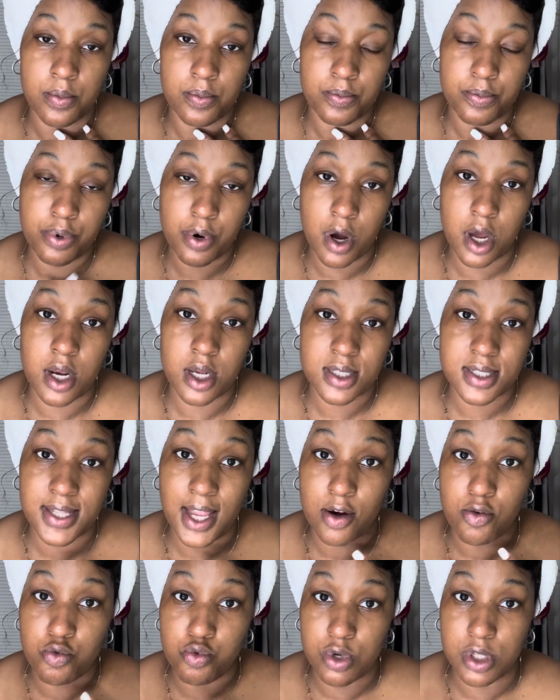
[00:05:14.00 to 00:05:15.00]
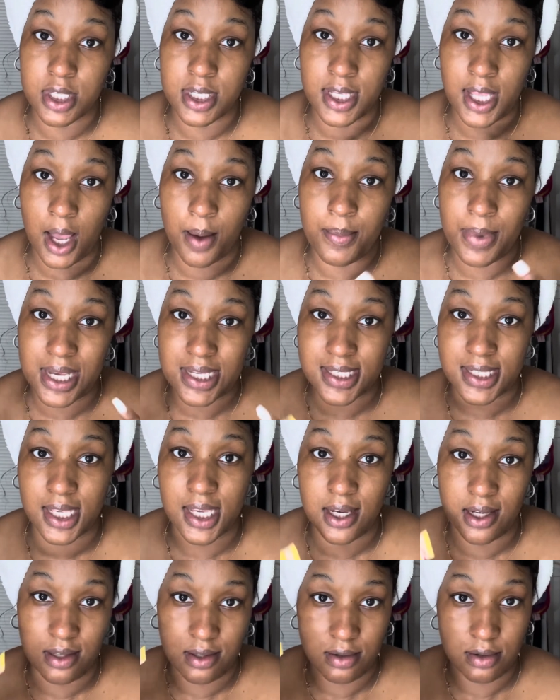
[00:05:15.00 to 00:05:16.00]
products that really got my
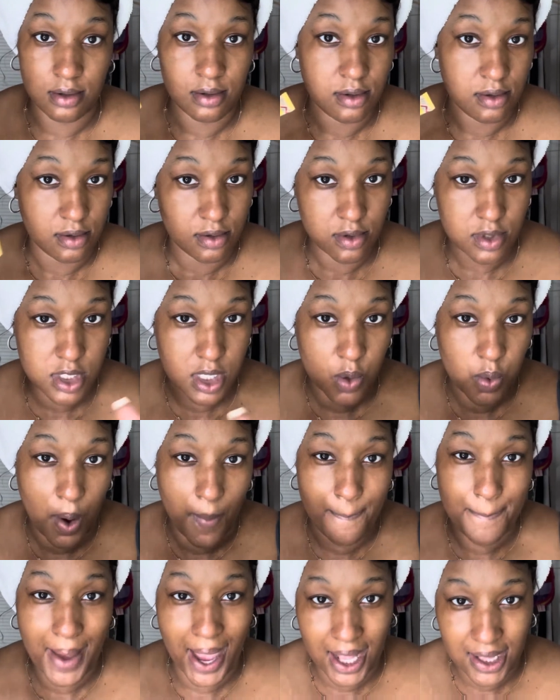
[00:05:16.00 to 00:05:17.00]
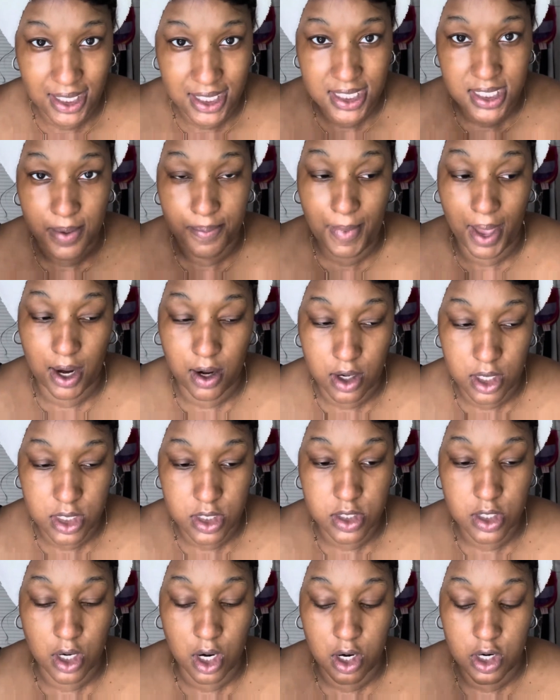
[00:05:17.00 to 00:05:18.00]
skin somewhat balanced and back
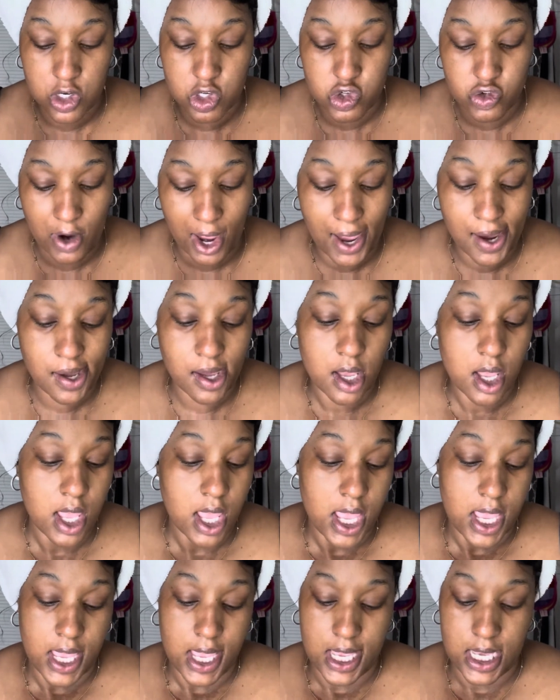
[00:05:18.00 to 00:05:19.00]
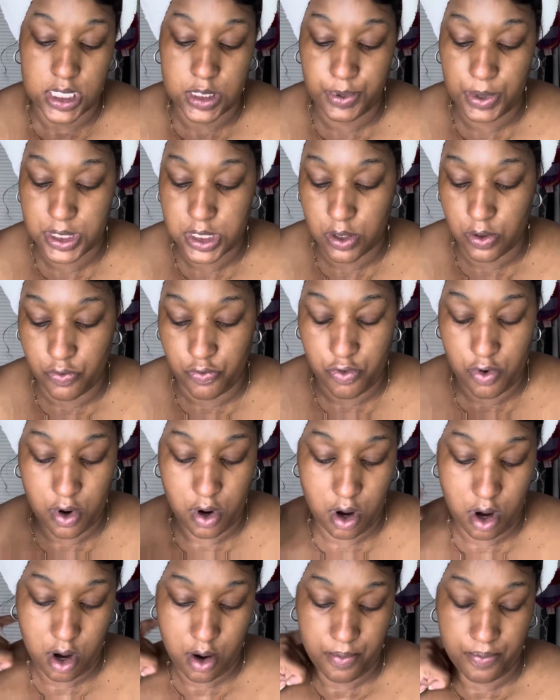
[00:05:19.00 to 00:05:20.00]
on track, especially
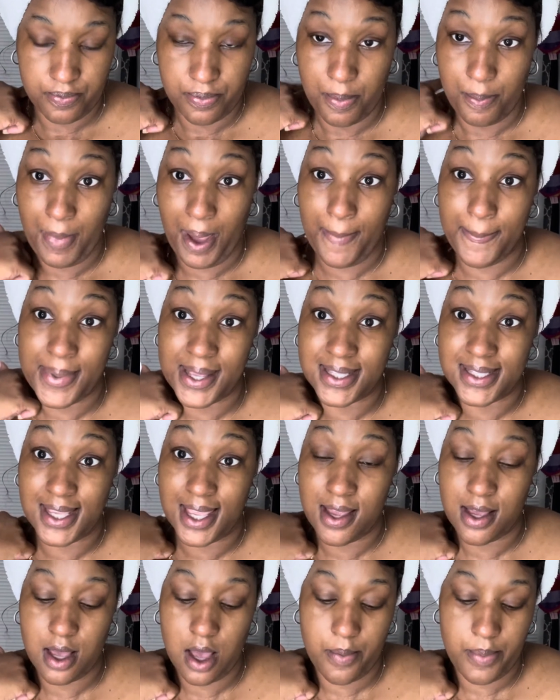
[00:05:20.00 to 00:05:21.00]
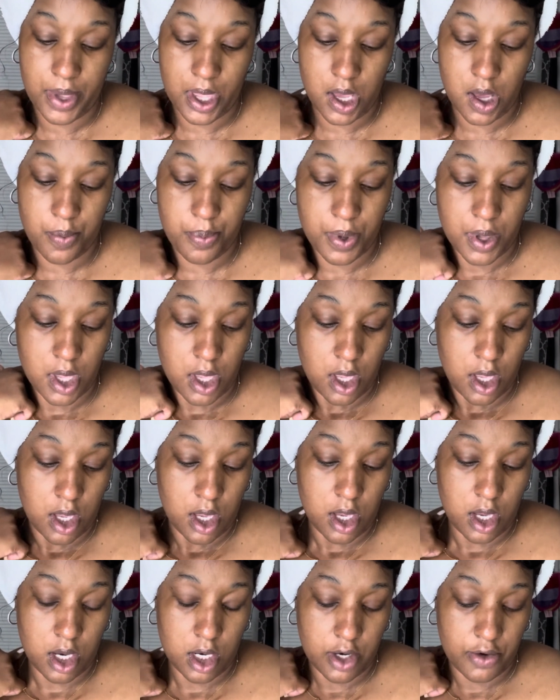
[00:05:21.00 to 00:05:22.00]
for my big day coming up
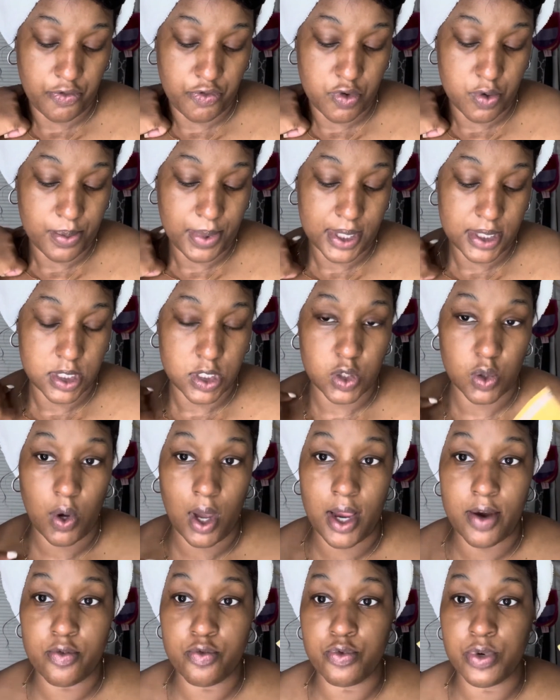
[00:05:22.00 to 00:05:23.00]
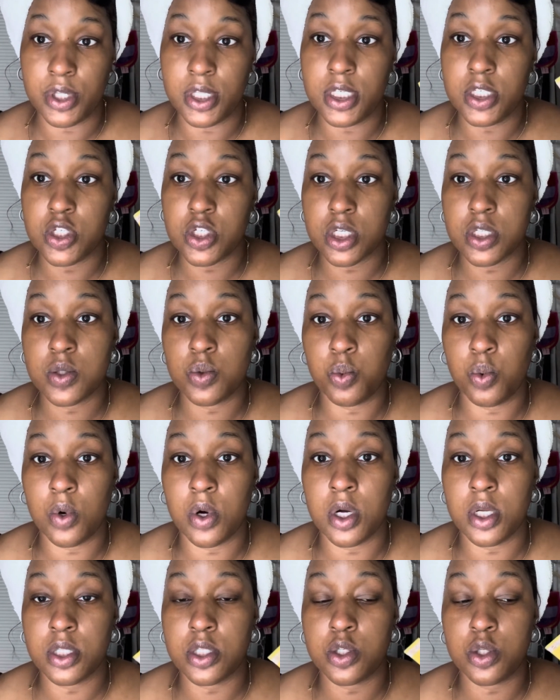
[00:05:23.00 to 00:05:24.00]
in a few months. So I really just
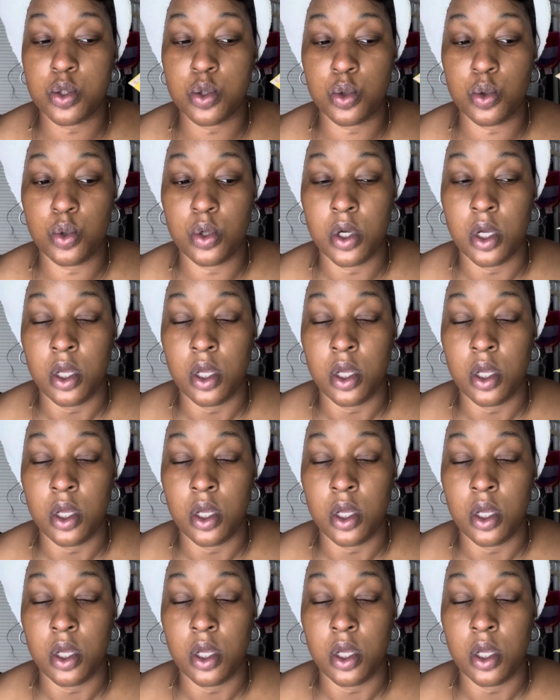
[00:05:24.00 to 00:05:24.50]
want to